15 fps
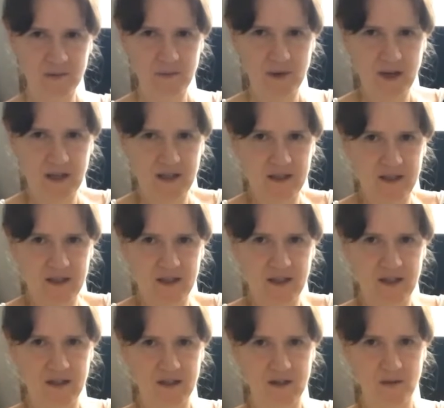back
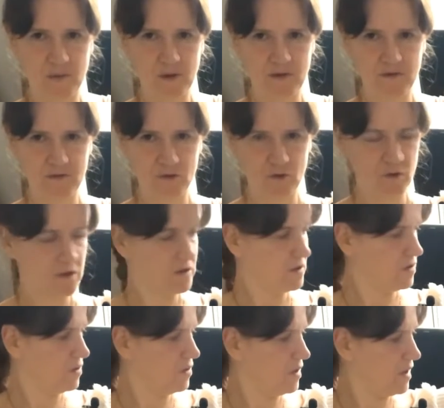and a little bit forward.
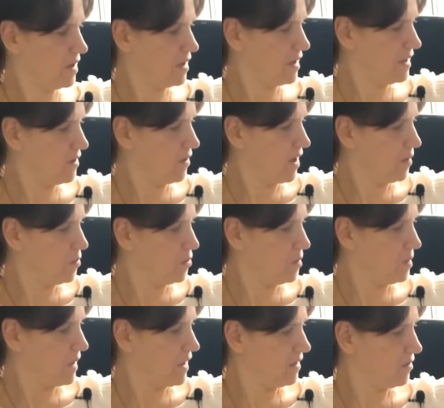So your inner elbow
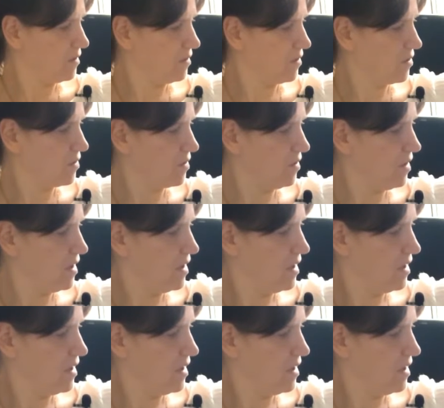pit will go